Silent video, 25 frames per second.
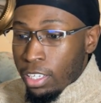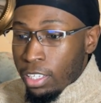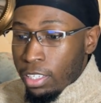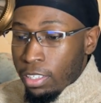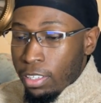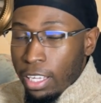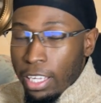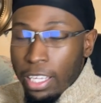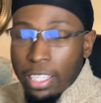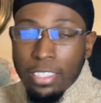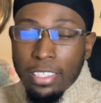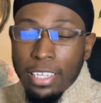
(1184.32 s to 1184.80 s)

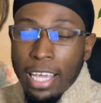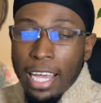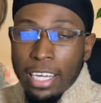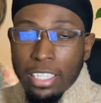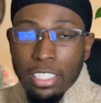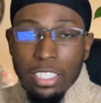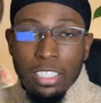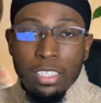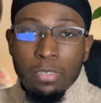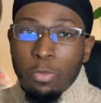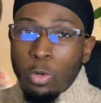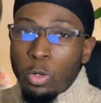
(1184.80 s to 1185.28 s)
It's
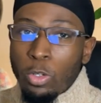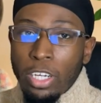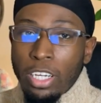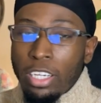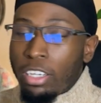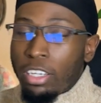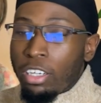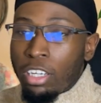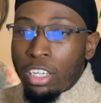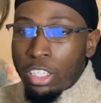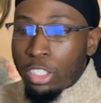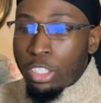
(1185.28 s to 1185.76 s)
actually more than
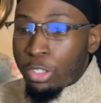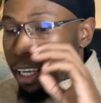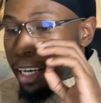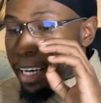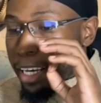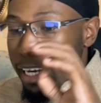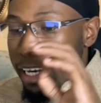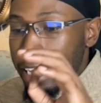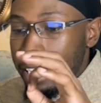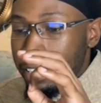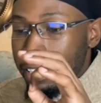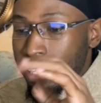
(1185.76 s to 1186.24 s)
100.
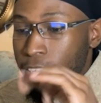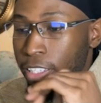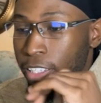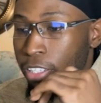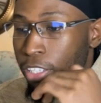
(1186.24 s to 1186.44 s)
It's in the